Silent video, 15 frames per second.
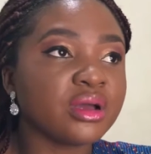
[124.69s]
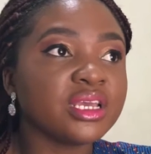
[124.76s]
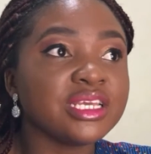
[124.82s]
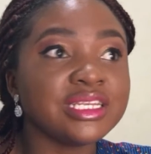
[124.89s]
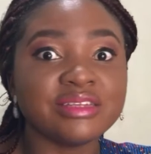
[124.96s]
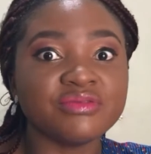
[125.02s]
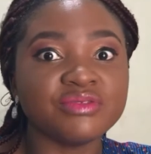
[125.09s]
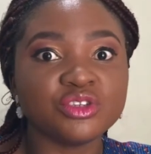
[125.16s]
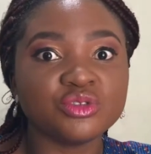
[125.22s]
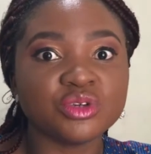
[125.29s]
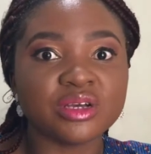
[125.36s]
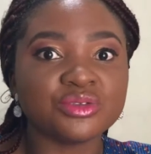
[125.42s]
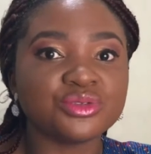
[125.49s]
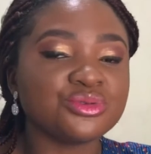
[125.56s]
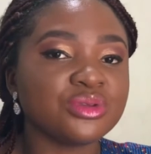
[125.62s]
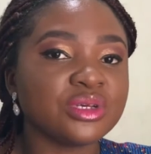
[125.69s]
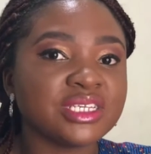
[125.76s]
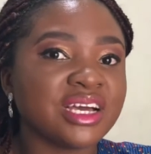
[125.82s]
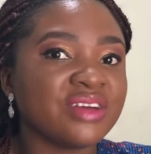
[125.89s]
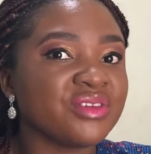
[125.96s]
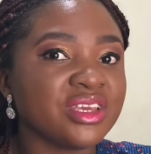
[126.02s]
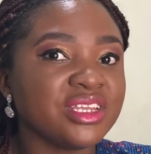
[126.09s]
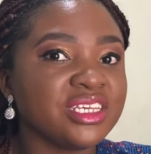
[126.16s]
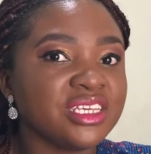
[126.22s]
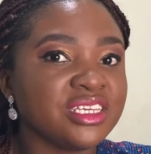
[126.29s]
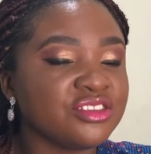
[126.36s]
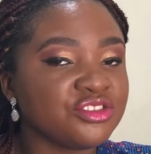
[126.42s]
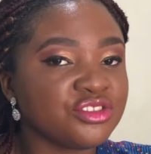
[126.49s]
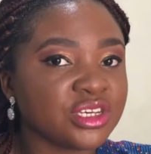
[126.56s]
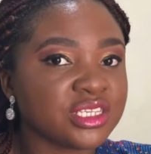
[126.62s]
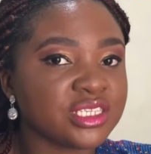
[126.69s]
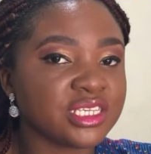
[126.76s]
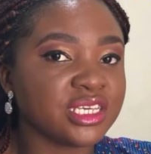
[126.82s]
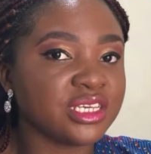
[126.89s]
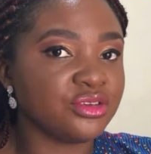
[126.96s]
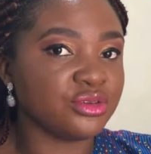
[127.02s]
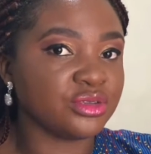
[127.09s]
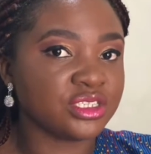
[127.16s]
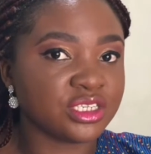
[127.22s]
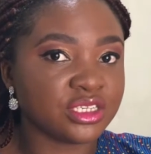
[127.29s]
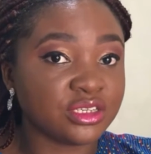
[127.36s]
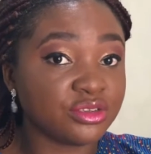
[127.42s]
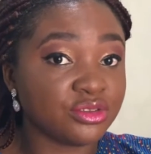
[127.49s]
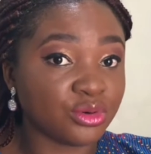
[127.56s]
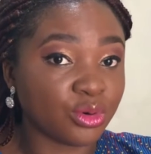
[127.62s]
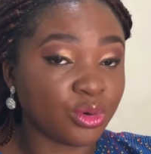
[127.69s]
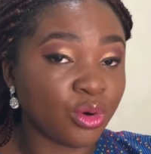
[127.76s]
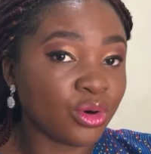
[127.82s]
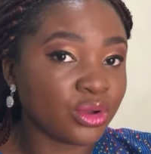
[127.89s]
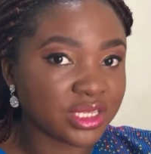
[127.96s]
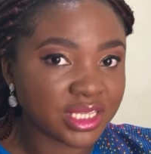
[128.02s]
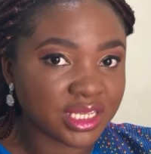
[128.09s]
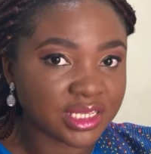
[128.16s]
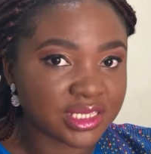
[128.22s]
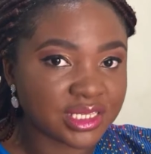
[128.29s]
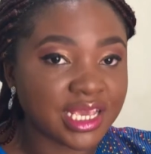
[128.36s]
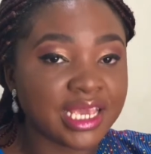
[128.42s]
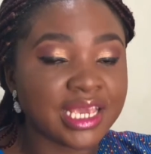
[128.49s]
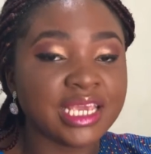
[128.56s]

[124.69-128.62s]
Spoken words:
individuals do not have any interest in your content,